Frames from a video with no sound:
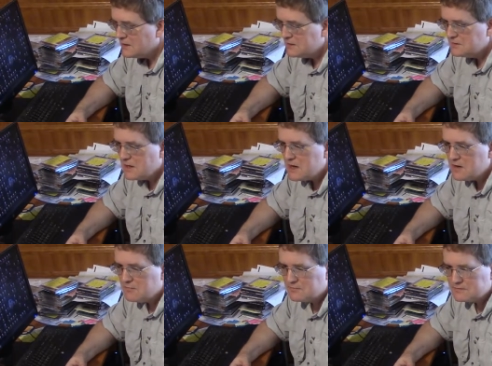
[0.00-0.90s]

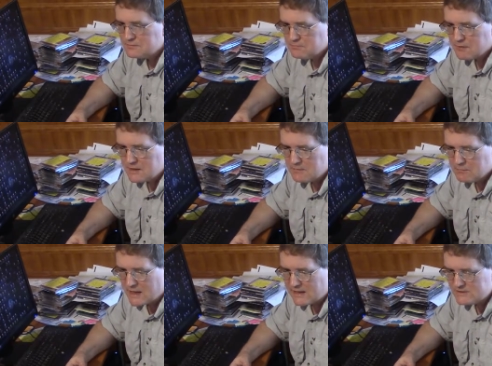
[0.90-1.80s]
Dave's playing
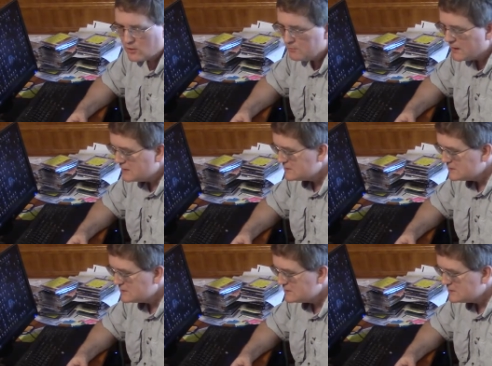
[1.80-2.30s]
blasto bass.